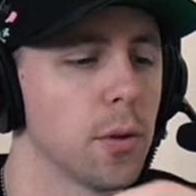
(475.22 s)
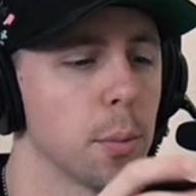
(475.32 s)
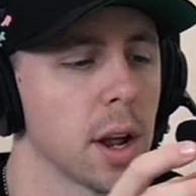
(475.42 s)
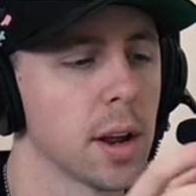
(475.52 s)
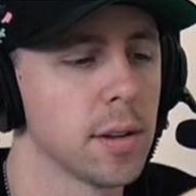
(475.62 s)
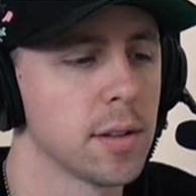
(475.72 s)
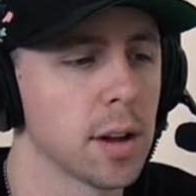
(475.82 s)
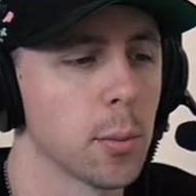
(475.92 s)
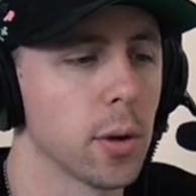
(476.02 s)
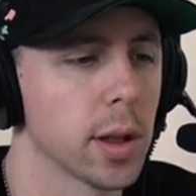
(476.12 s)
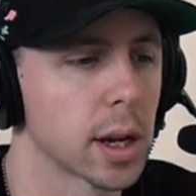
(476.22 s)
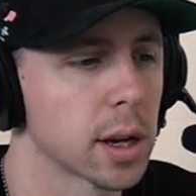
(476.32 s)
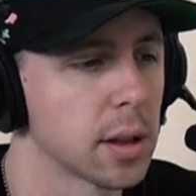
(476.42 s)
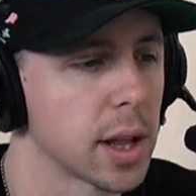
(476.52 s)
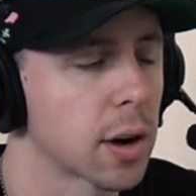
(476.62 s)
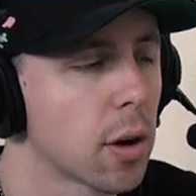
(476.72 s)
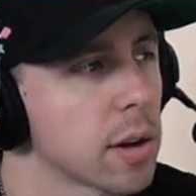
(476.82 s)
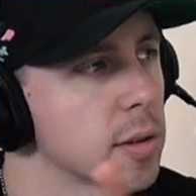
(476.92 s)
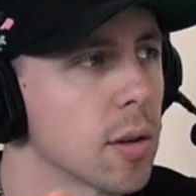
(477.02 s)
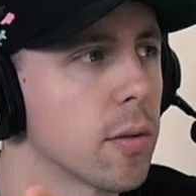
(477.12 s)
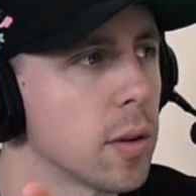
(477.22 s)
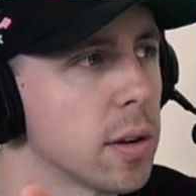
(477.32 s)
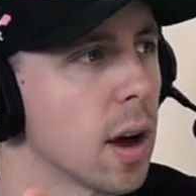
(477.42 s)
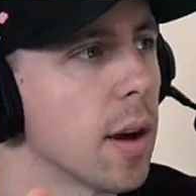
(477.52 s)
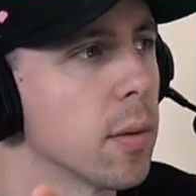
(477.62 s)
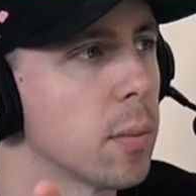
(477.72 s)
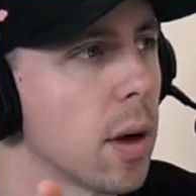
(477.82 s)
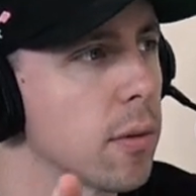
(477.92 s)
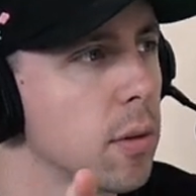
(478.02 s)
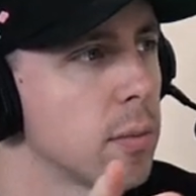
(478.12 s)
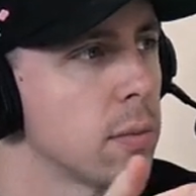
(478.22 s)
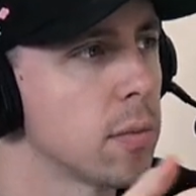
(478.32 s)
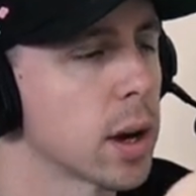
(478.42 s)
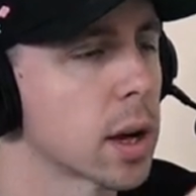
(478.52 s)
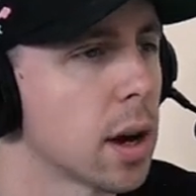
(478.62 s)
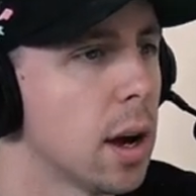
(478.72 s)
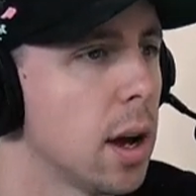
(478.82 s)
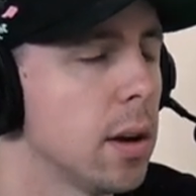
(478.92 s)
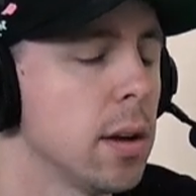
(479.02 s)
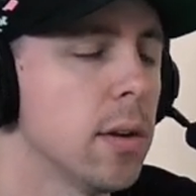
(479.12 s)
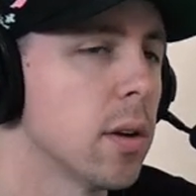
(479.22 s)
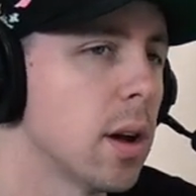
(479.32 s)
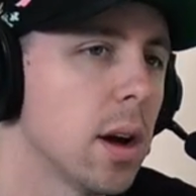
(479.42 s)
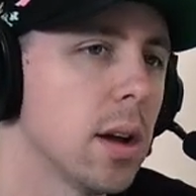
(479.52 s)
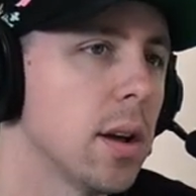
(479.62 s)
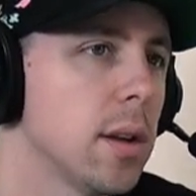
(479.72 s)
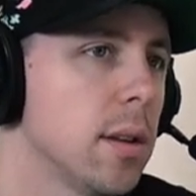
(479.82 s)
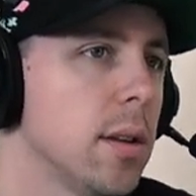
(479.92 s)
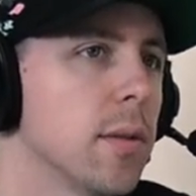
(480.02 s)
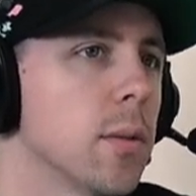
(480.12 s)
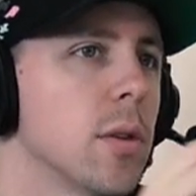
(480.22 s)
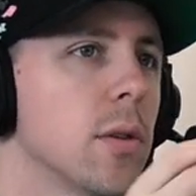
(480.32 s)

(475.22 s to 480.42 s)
from an editing standpoint, like that crosses over into every platform. Like right. even uh, even